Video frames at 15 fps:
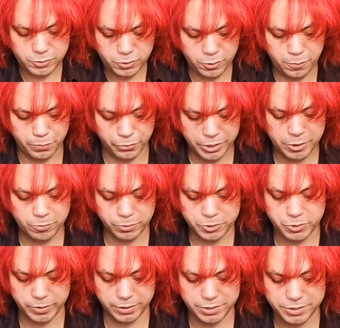Two
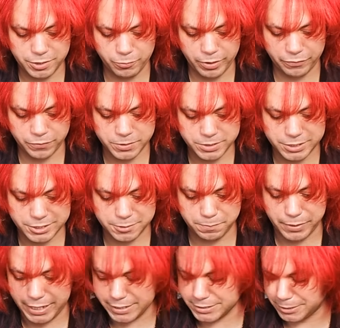prequel trilogy references
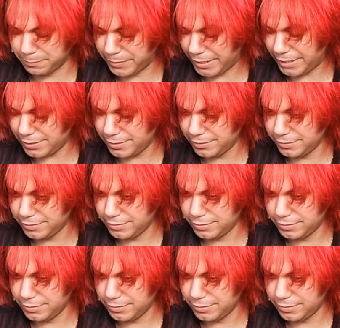back to back?